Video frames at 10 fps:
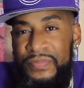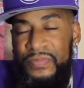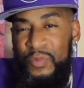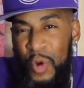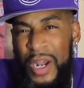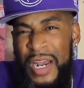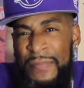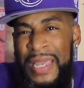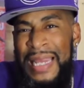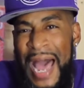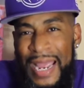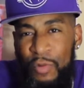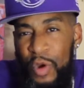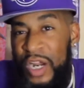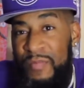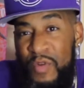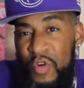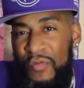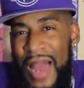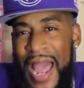wanted to be like, wanted to
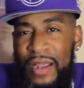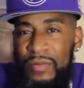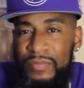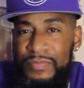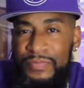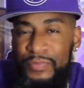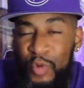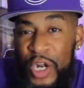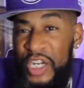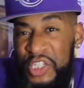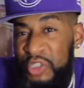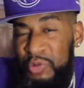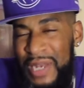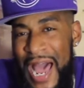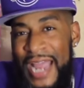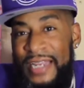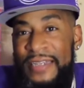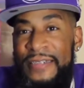move like, wanted to shoot like.